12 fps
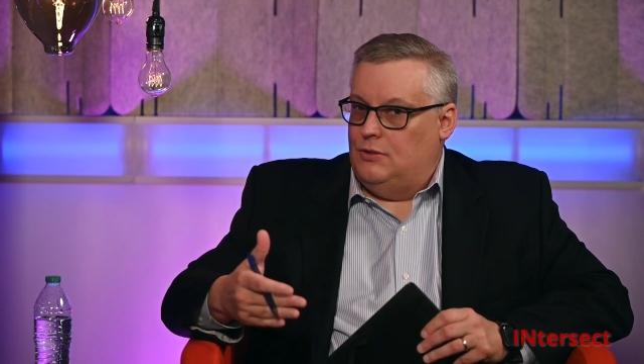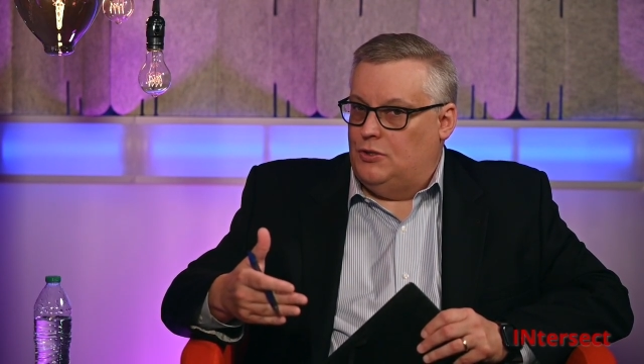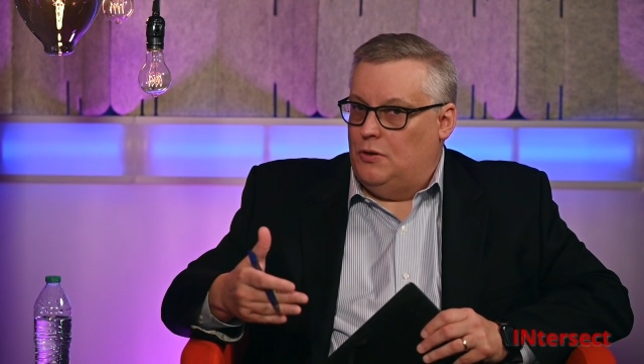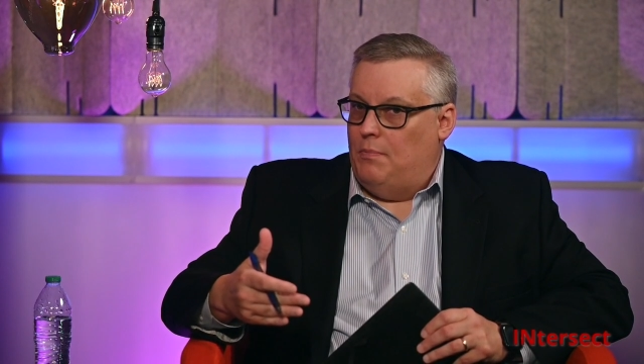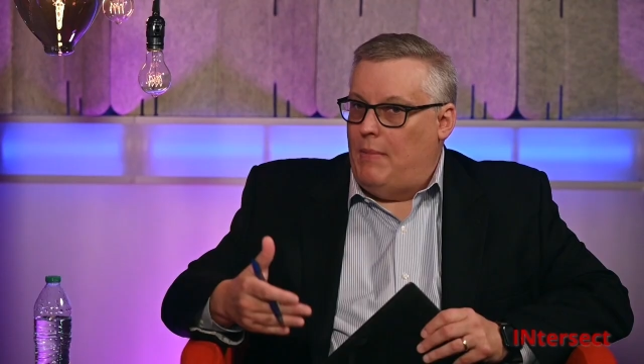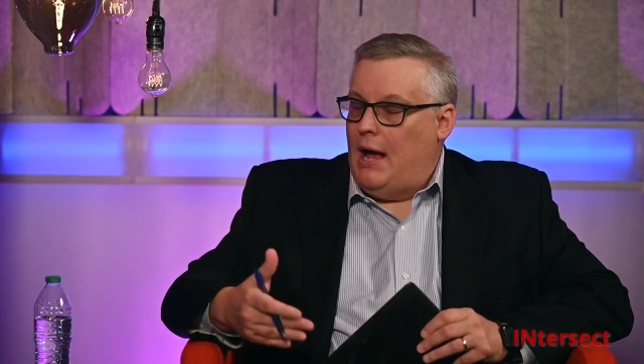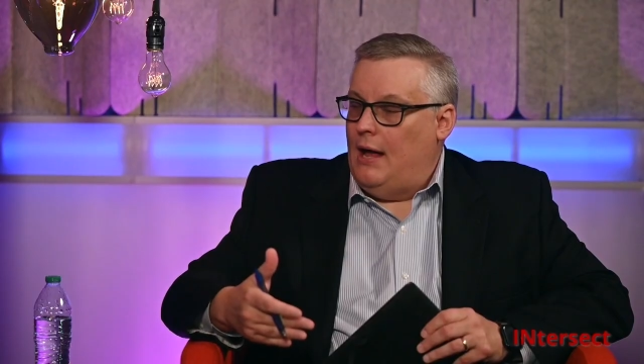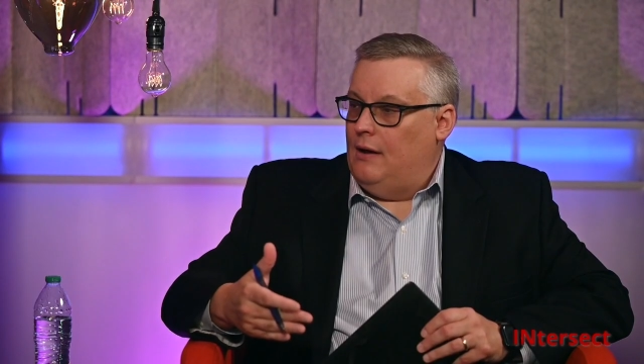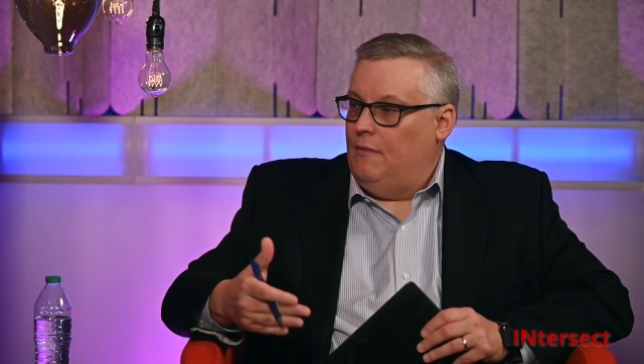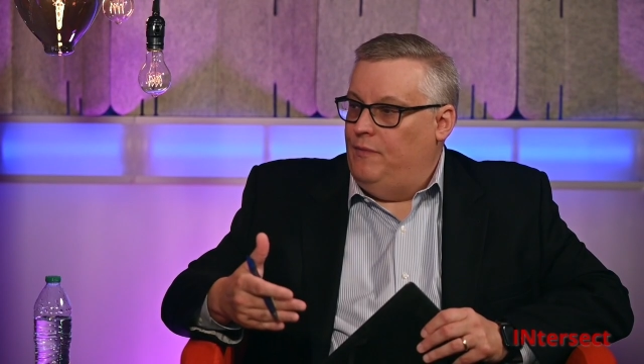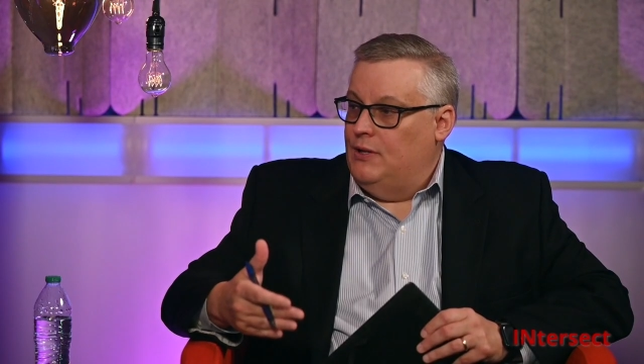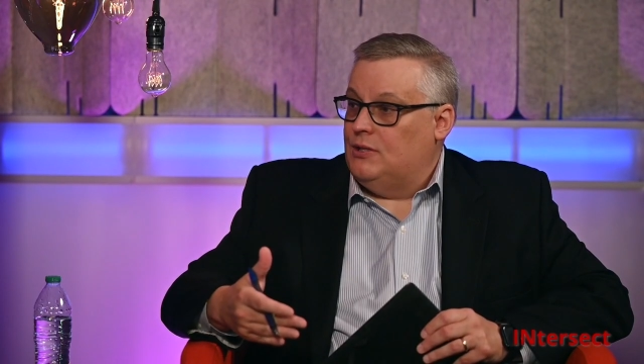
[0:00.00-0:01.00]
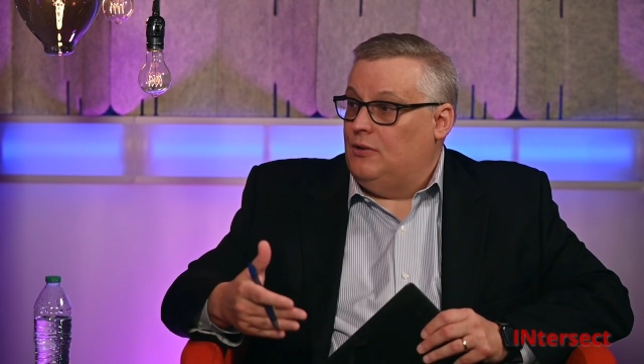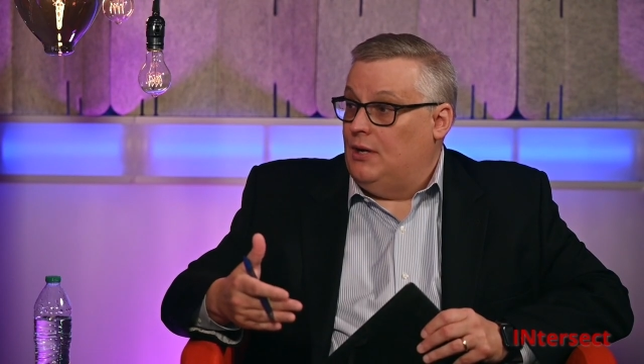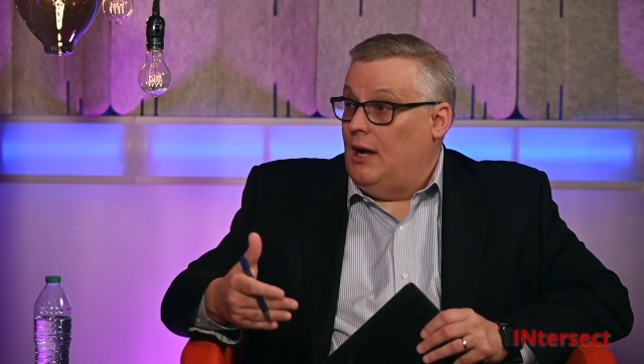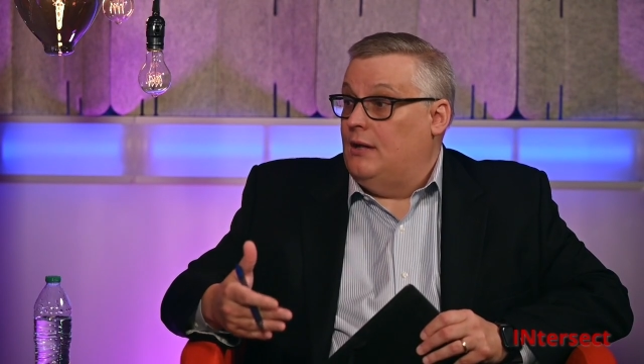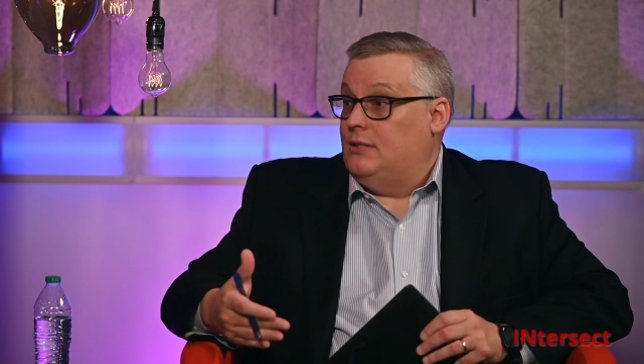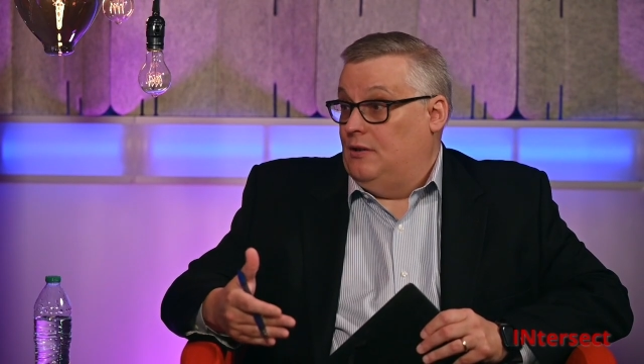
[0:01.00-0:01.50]
dramatic physical
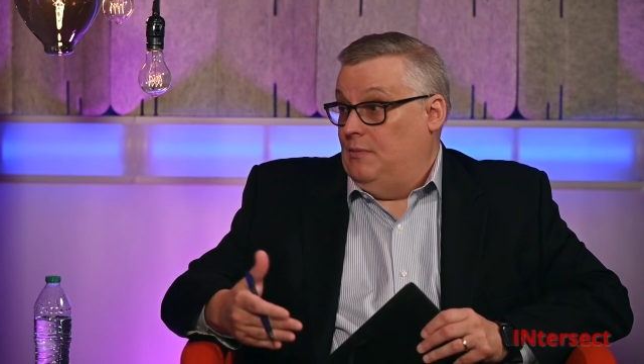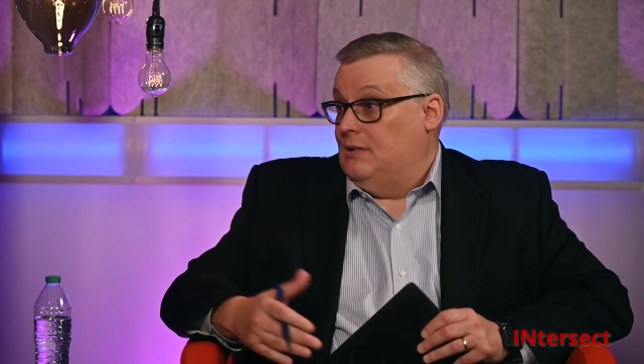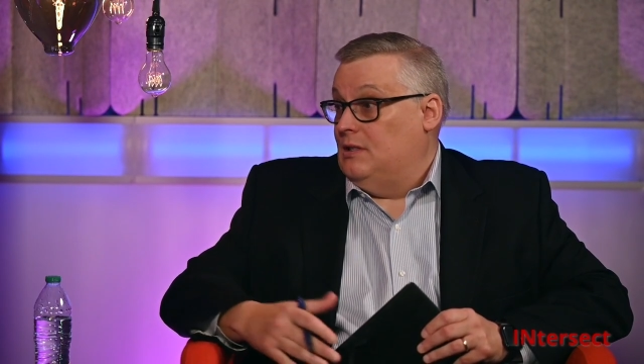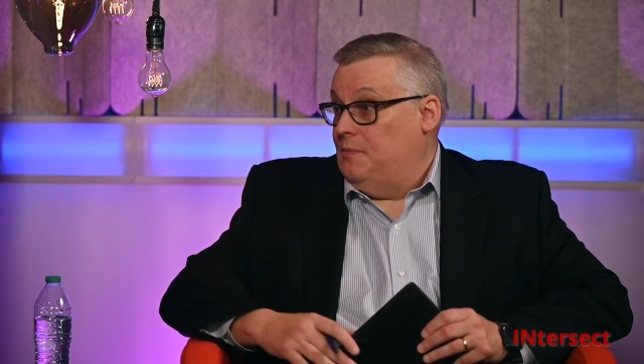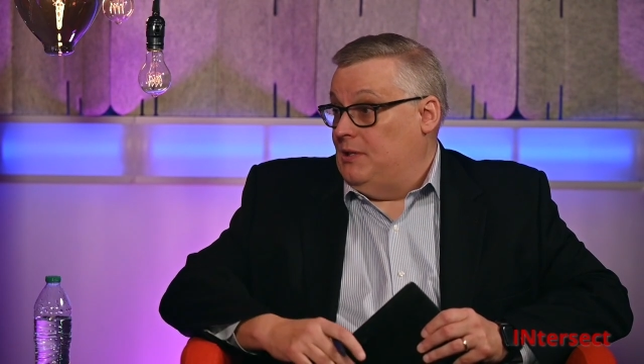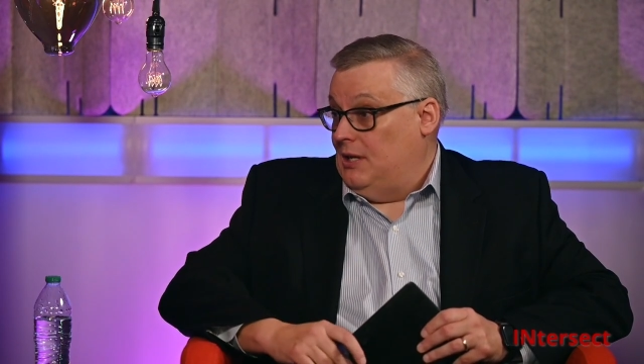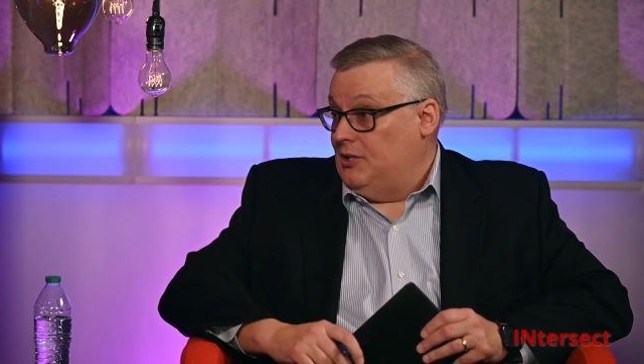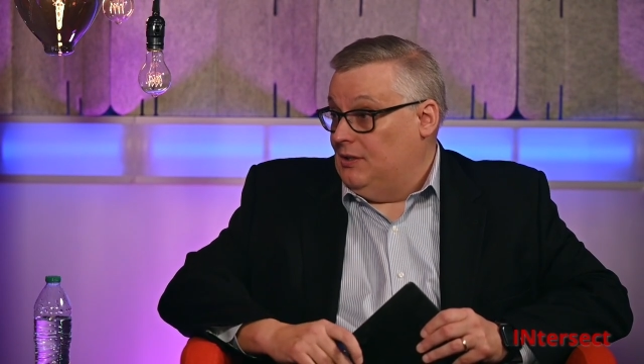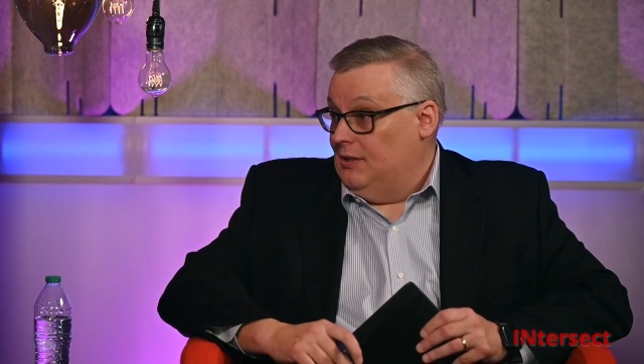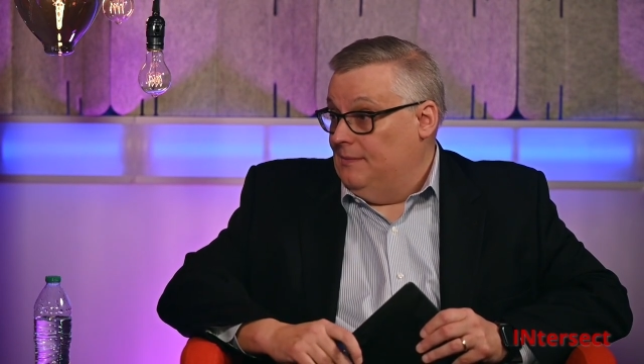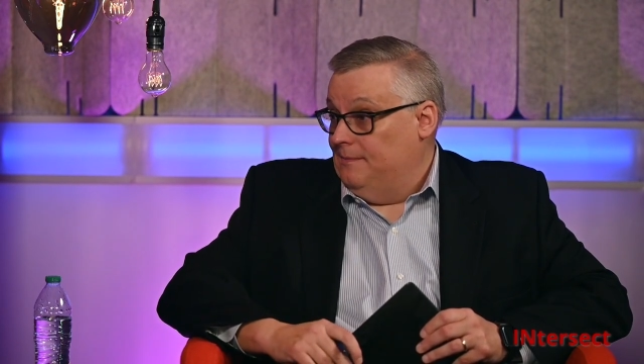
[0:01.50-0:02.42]
consequences potentially.